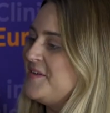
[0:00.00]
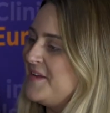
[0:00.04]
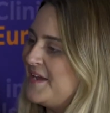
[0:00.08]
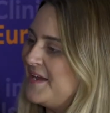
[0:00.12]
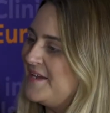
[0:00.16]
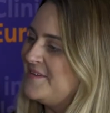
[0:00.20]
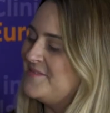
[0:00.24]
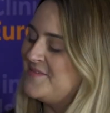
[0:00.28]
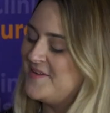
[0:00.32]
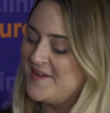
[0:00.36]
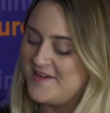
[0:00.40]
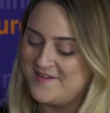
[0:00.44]

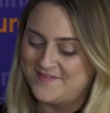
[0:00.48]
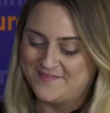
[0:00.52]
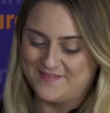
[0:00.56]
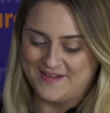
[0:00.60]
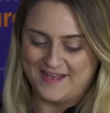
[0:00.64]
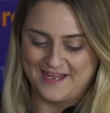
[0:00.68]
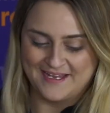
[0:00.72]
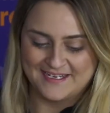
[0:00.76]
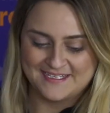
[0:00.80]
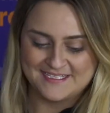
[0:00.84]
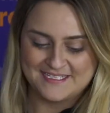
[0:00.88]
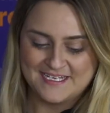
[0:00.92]
Okay,
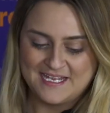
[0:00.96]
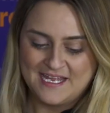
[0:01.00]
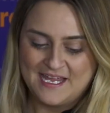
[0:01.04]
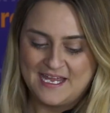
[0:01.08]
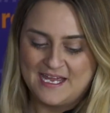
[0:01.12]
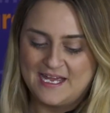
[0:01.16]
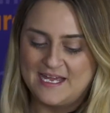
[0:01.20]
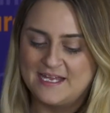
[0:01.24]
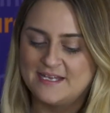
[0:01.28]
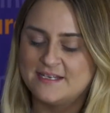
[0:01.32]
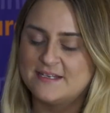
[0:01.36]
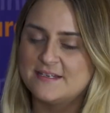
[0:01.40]
perfect.
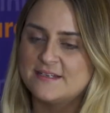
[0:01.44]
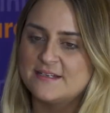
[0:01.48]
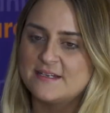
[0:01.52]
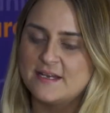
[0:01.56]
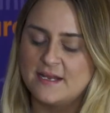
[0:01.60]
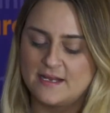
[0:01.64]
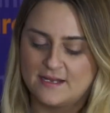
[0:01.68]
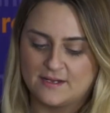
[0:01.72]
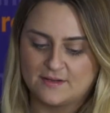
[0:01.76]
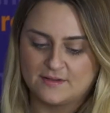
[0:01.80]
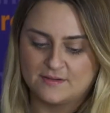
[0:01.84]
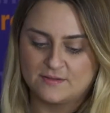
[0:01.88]
And
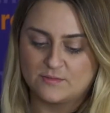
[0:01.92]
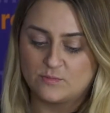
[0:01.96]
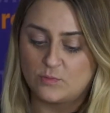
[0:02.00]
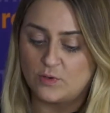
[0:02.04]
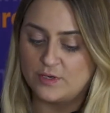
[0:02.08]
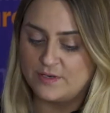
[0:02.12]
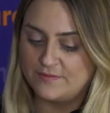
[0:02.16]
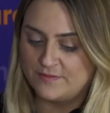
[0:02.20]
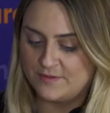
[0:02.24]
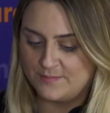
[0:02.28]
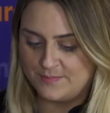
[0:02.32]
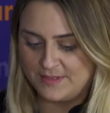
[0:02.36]

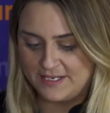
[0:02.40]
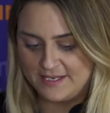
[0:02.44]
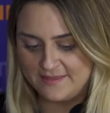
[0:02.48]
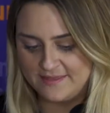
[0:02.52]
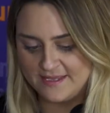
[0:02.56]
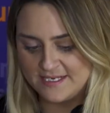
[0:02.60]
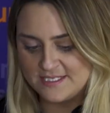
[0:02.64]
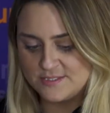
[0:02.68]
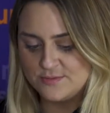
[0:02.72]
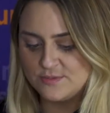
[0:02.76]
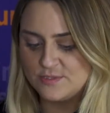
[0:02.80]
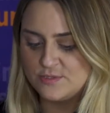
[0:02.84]
one of the big
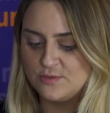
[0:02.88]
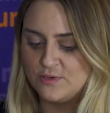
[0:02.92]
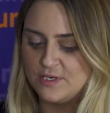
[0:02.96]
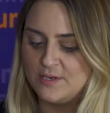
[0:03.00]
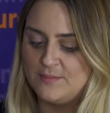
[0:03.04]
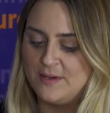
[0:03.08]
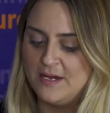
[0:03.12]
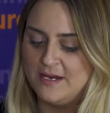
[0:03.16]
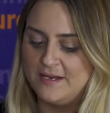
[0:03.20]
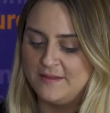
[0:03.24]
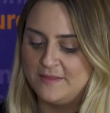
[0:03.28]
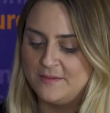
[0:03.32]
things we're talking
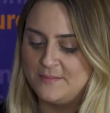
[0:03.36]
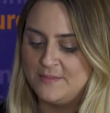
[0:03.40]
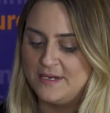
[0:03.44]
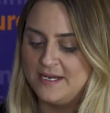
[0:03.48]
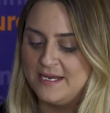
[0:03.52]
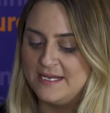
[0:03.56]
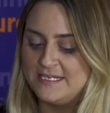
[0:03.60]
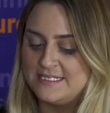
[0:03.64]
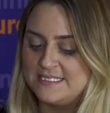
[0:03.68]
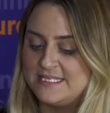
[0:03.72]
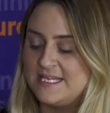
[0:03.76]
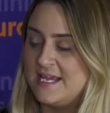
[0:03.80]
about at the
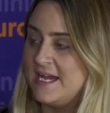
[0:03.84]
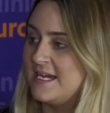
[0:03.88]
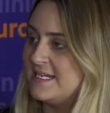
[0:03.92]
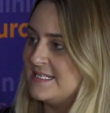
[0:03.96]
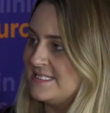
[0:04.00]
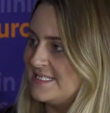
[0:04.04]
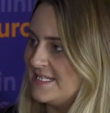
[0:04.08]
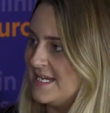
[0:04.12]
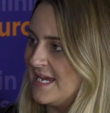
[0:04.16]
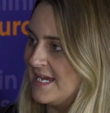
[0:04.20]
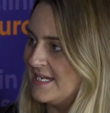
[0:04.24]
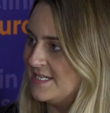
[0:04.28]
minute is the
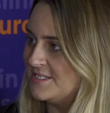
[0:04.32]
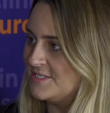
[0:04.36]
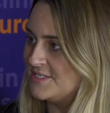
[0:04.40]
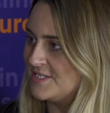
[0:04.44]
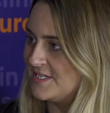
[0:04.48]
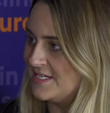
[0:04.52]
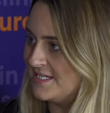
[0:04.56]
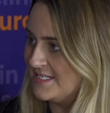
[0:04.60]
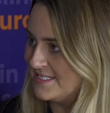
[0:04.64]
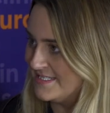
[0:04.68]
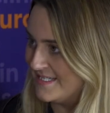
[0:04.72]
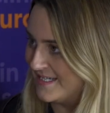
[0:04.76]
ICH
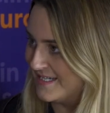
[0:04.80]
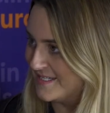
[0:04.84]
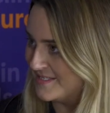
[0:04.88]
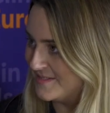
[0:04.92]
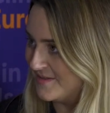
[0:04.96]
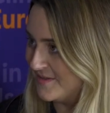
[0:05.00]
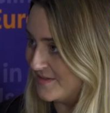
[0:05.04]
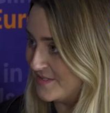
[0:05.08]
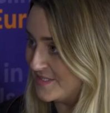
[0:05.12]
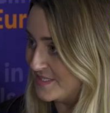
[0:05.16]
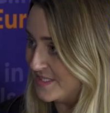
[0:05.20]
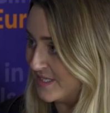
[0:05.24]

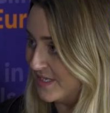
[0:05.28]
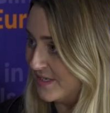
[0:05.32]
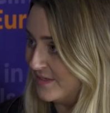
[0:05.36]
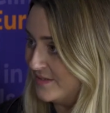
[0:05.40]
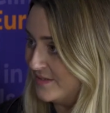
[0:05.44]
E6R2.